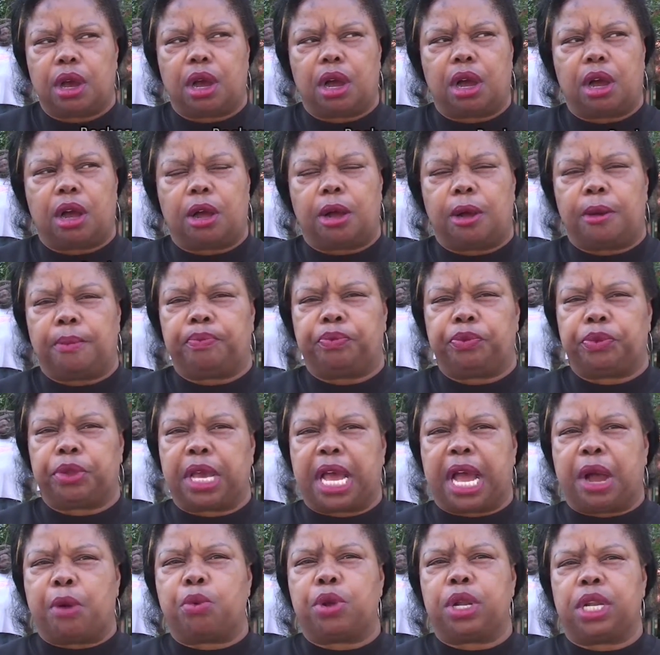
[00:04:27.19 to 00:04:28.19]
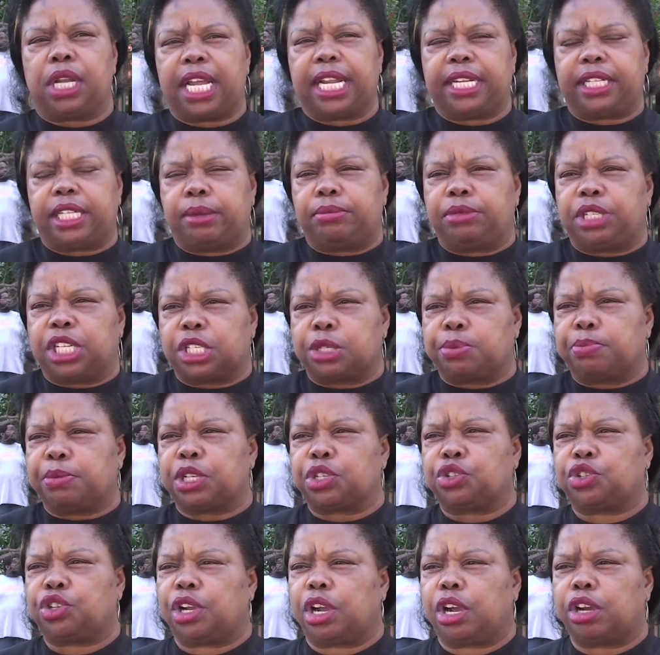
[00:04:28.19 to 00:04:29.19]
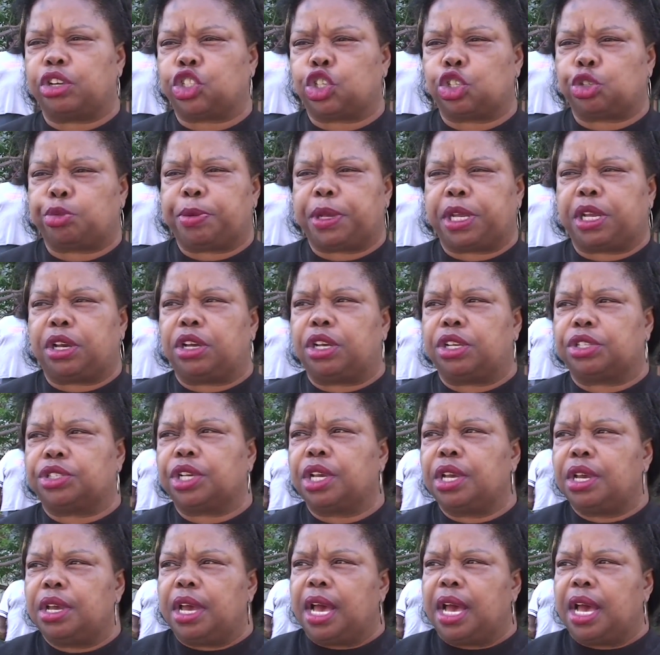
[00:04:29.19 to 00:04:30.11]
I wouldn't let them dismiss charges because